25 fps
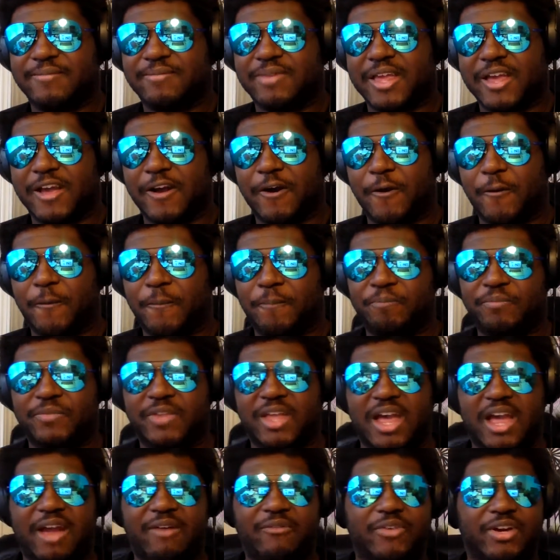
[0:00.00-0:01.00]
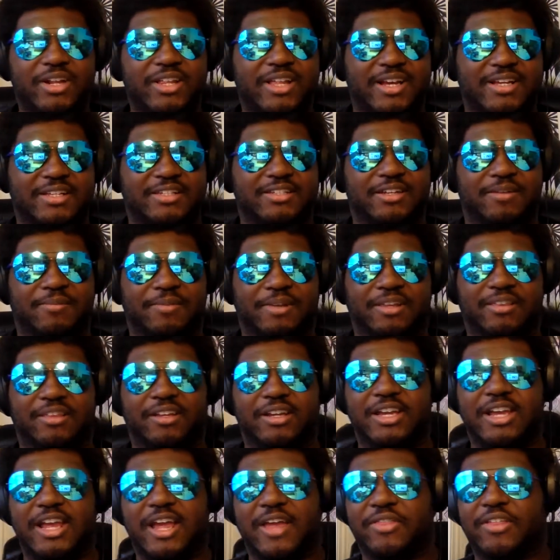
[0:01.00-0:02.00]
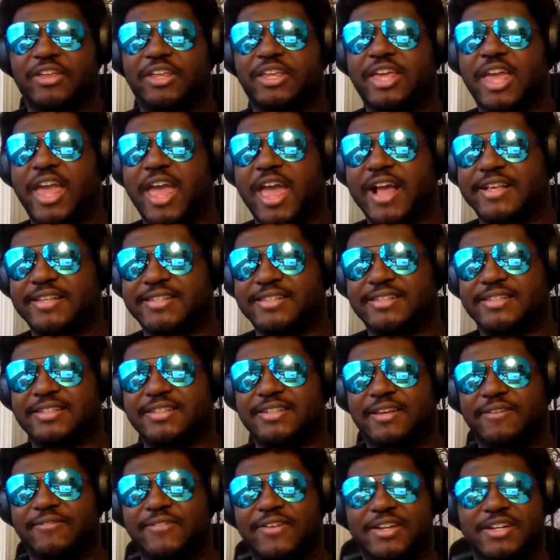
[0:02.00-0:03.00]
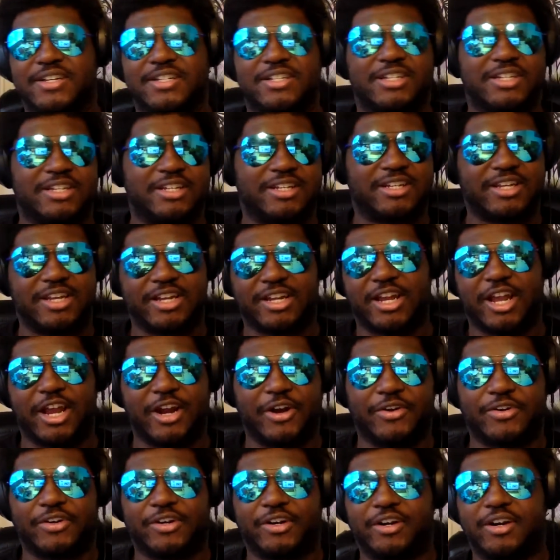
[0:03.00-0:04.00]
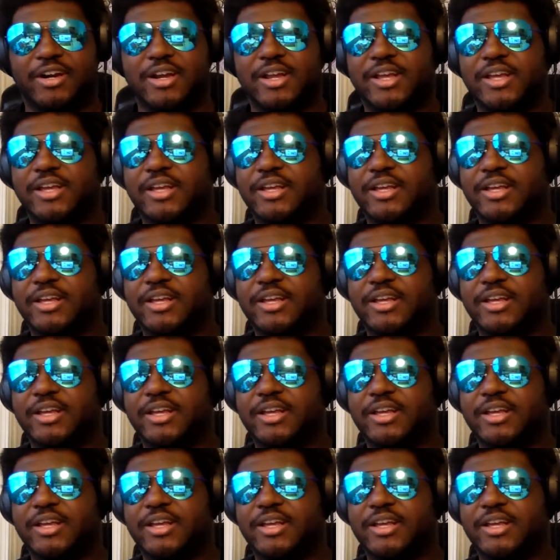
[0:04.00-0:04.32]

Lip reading: Now, I realized something looking at the casts of each character.